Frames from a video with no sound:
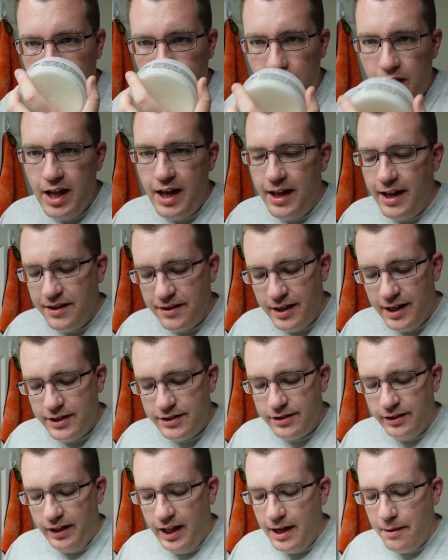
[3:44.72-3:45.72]
Yeah,
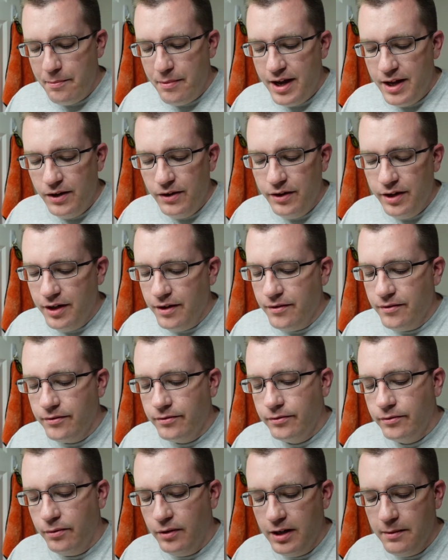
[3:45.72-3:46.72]
that's a lot better than
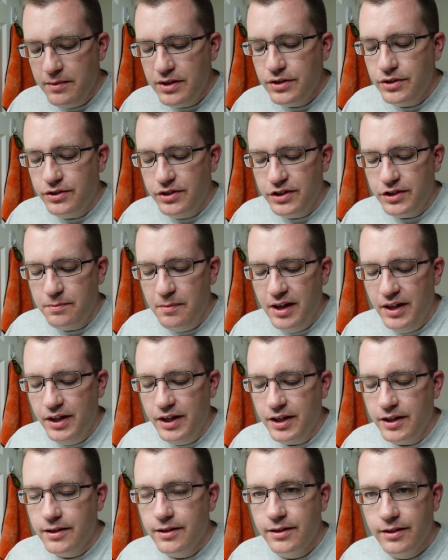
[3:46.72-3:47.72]
what I'm used to
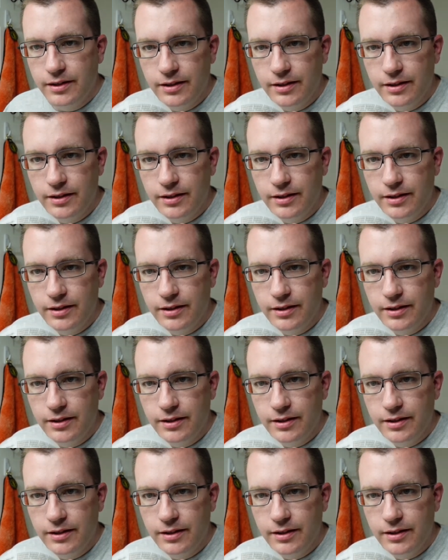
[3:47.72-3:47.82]
smelling.